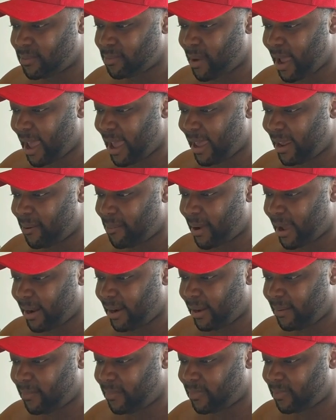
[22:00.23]
was bad
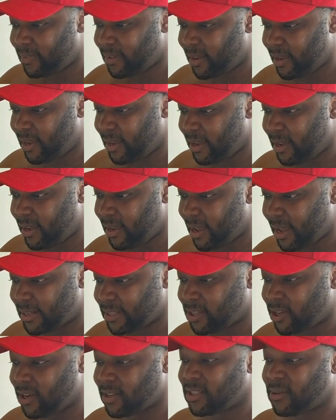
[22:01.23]
about it?
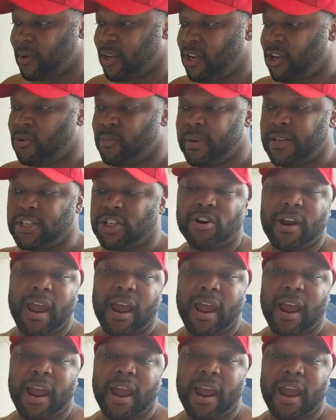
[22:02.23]
I saw some human